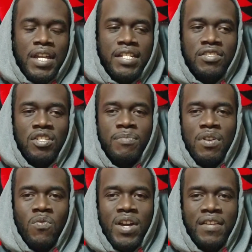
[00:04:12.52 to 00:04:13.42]
And it took me
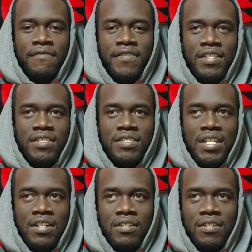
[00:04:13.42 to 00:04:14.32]
a while to figure this
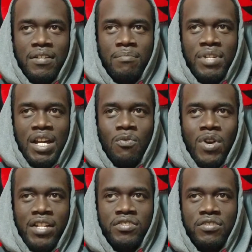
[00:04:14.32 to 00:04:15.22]
out, but I
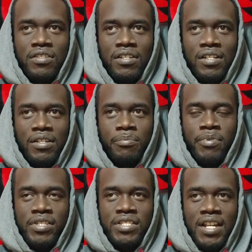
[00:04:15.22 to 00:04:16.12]
watched the uh,
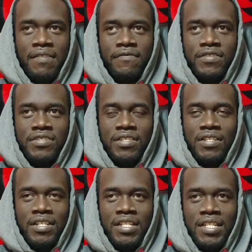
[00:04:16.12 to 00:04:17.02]
press conference
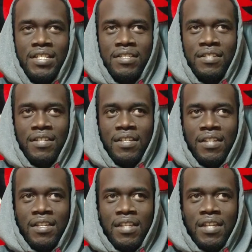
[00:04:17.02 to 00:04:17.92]
again,
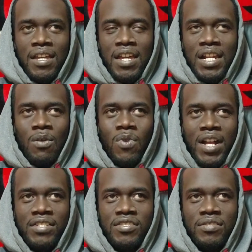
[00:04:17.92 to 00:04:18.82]
and I
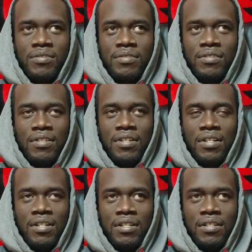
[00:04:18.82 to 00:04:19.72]
watched
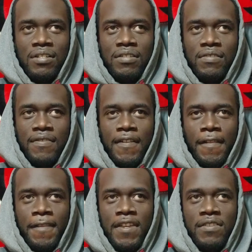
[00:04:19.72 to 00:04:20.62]
uh,
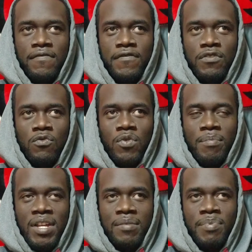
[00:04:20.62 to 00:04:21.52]
the interview
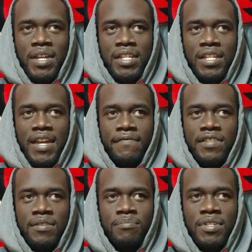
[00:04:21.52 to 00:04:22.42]
with Manny Pacquiao
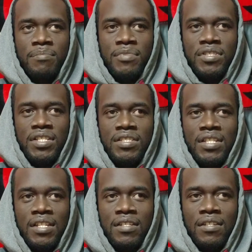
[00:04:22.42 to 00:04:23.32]
after he beat
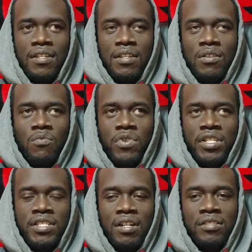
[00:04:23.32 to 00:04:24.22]
Matthysse, where
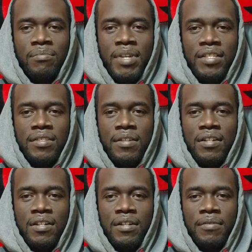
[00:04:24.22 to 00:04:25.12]
he talked about the
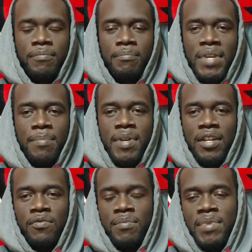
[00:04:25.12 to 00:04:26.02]
uh,
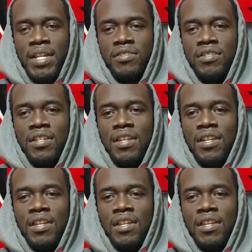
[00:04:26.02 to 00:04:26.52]
Maypac rematch.